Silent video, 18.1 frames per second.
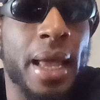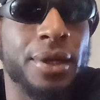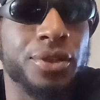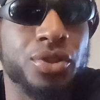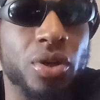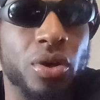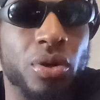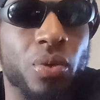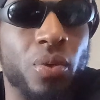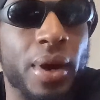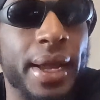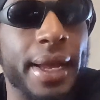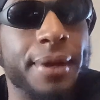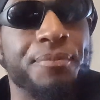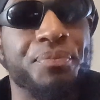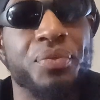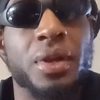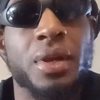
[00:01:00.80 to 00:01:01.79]
And so the way
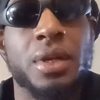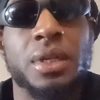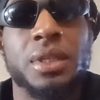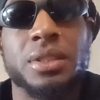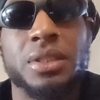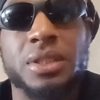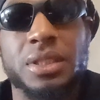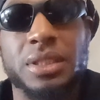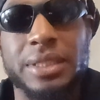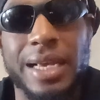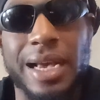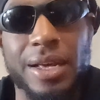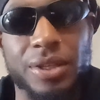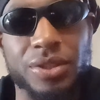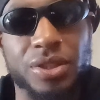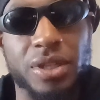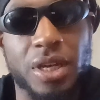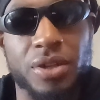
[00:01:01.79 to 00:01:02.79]

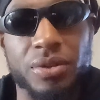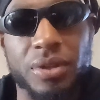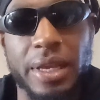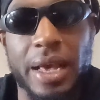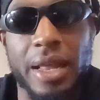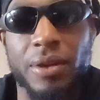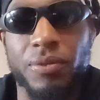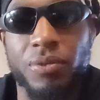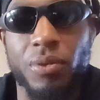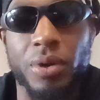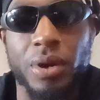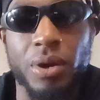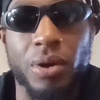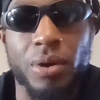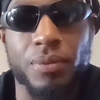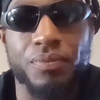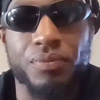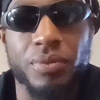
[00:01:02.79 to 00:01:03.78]
Southern California